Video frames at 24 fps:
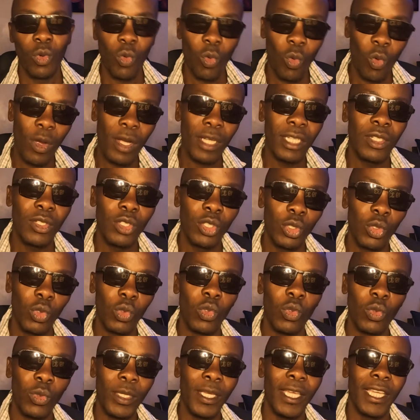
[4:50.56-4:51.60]
what
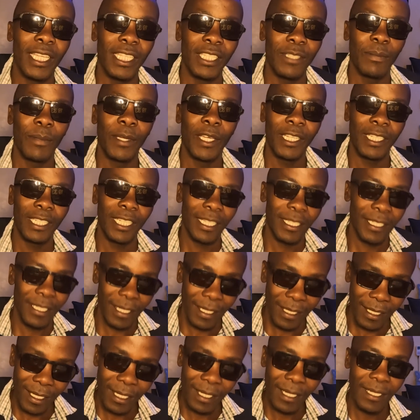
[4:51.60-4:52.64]
should we expect
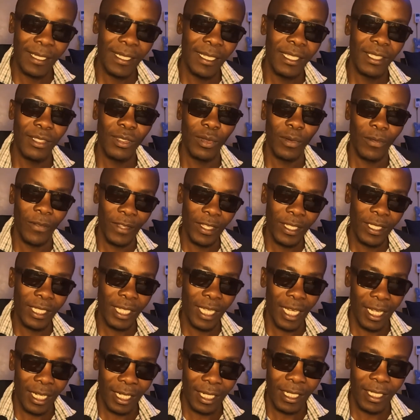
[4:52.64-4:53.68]
as a citizens of this
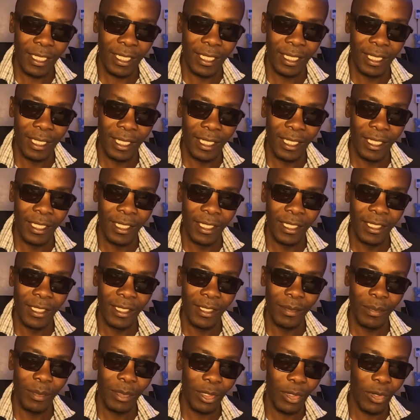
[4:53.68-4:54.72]
country?
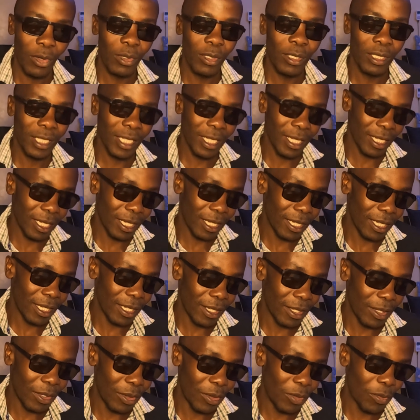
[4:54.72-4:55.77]
Because
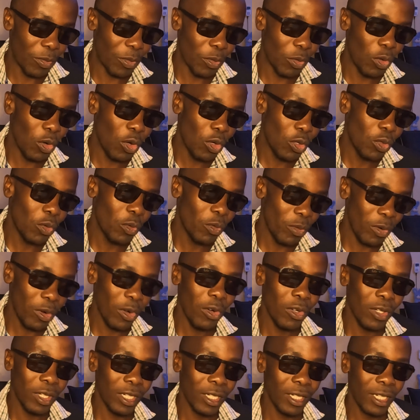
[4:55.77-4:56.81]
if you go to
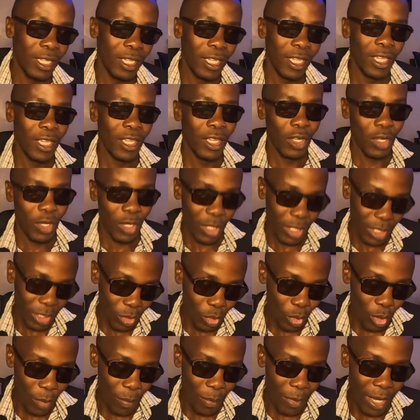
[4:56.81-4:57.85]
vote,
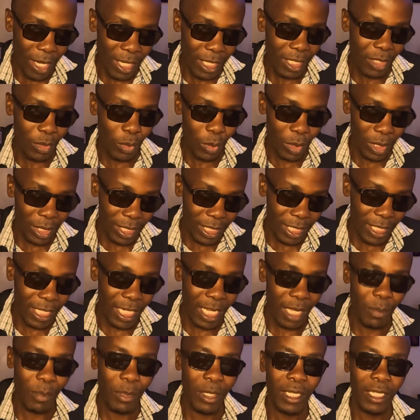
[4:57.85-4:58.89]
your mind will
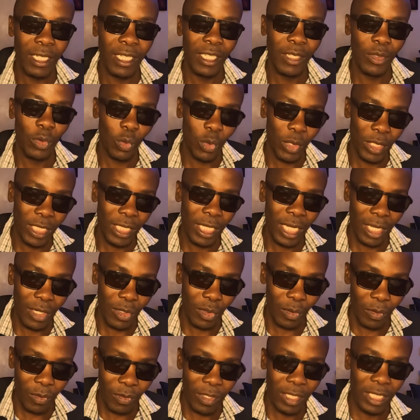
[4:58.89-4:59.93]
determine which
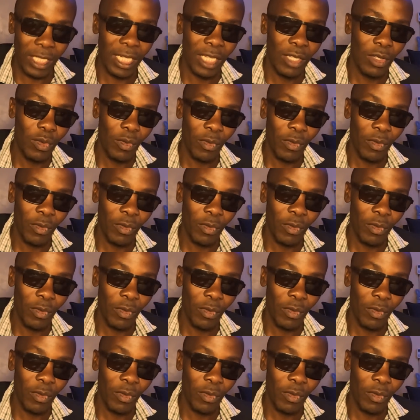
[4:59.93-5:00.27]
kind of leader